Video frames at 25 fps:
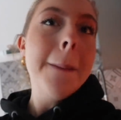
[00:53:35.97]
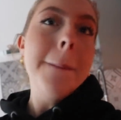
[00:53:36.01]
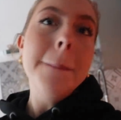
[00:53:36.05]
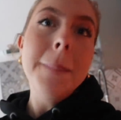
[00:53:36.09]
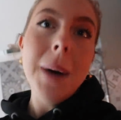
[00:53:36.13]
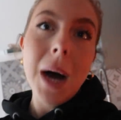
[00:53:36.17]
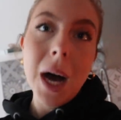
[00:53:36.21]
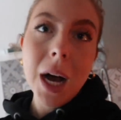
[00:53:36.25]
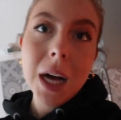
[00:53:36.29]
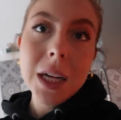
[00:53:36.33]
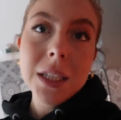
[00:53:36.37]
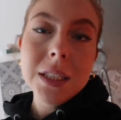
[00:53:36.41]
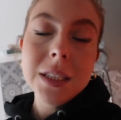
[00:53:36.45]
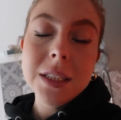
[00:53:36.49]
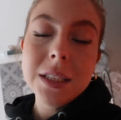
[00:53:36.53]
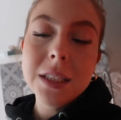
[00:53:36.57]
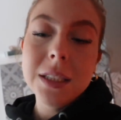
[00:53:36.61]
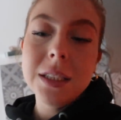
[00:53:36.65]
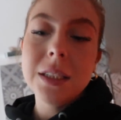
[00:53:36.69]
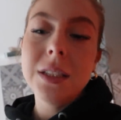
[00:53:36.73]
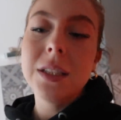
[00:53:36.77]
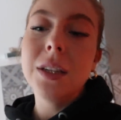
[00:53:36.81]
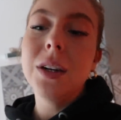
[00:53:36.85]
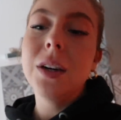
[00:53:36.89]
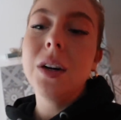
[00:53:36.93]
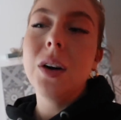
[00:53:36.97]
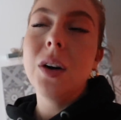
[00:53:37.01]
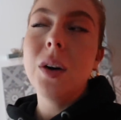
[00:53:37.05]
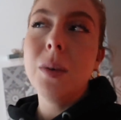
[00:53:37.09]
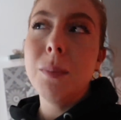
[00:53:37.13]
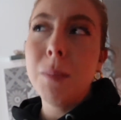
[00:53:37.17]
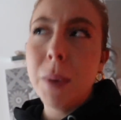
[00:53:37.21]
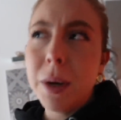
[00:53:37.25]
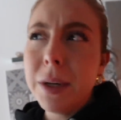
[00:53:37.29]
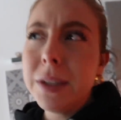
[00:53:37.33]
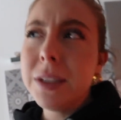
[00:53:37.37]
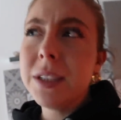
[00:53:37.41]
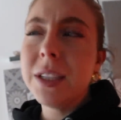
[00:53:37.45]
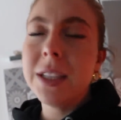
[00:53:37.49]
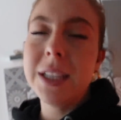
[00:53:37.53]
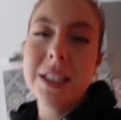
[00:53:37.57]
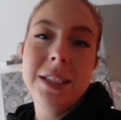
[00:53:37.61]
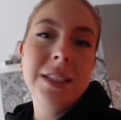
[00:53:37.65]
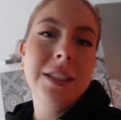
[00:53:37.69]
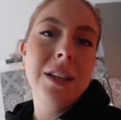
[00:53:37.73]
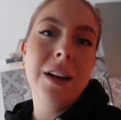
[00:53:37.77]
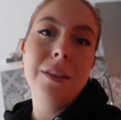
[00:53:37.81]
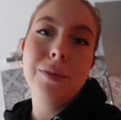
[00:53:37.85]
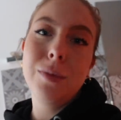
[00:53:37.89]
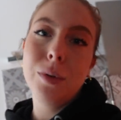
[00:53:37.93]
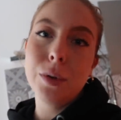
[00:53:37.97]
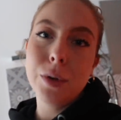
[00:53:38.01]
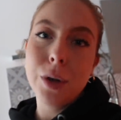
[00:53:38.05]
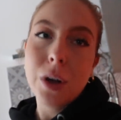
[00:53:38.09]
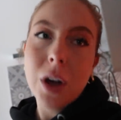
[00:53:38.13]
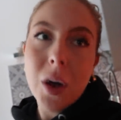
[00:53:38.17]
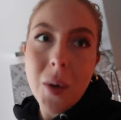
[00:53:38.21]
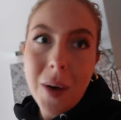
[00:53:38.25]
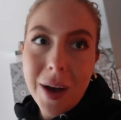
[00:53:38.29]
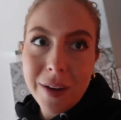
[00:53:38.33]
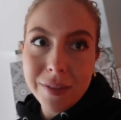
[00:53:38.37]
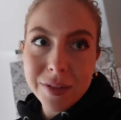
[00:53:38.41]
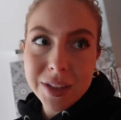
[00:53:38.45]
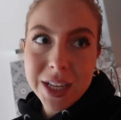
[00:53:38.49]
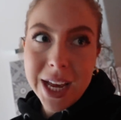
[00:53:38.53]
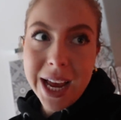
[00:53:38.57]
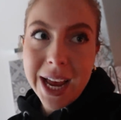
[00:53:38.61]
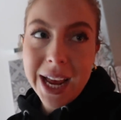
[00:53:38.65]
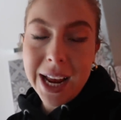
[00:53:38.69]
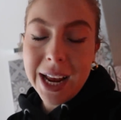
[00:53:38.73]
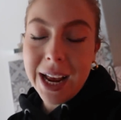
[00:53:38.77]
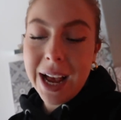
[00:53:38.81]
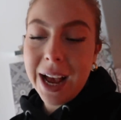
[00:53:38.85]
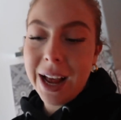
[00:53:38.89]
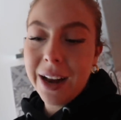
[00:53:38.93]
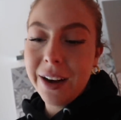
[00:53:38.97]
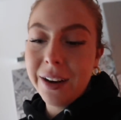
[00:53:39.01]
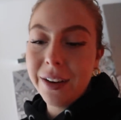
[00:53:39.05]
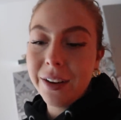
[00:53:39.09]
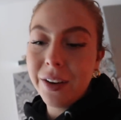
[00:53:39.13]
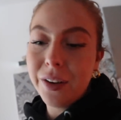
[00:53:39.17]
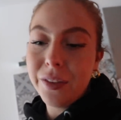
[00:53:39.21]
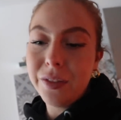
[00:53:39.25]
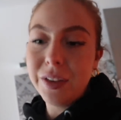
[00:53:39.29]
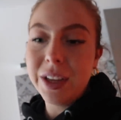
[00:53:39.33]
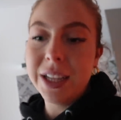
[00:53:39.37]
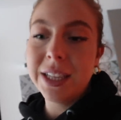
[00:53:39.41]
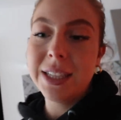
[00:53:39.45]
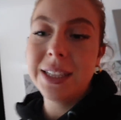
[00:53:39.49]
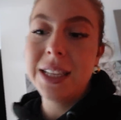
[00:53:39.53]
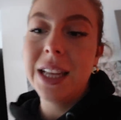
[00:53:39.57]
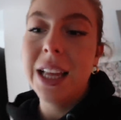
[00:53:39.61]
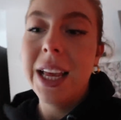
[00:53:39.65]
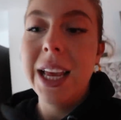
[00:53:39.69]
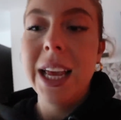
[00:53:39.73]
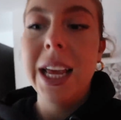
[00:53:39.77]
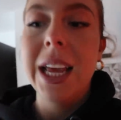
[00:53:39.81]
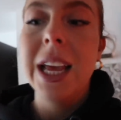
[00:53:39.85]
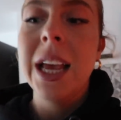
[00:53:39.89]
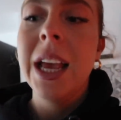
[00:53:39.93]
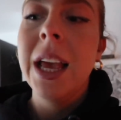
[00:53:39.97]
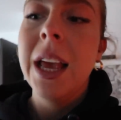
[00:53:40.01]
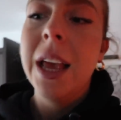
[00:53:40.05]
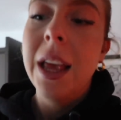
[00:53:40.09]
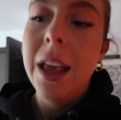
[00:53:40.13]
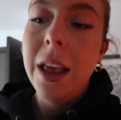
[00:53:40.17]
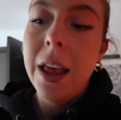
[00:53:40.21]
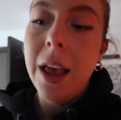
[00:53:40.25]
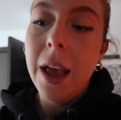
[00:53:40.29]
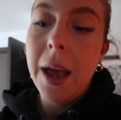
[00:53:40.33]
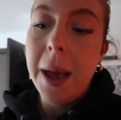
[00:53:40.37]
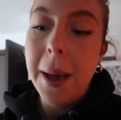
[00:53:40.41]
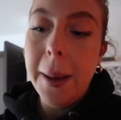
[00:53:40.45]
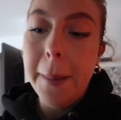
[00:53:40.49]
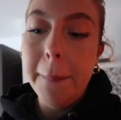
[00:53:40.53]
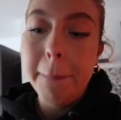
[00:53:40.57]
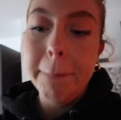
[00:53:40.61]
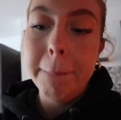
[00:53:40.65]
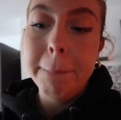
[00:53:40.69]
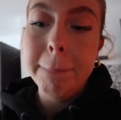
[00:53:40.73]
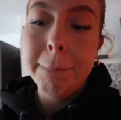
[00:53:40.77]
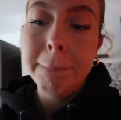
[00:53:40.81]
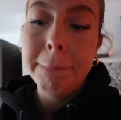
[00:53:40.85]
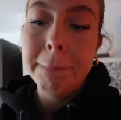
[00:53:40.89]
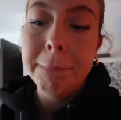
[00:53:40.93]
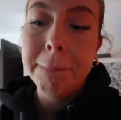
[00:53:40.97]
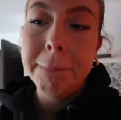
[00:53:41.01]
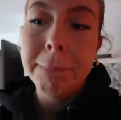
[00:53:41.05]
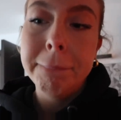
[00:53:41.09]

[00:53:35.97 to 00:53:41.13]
but most of this stuff will not go out of date, and obviously, um,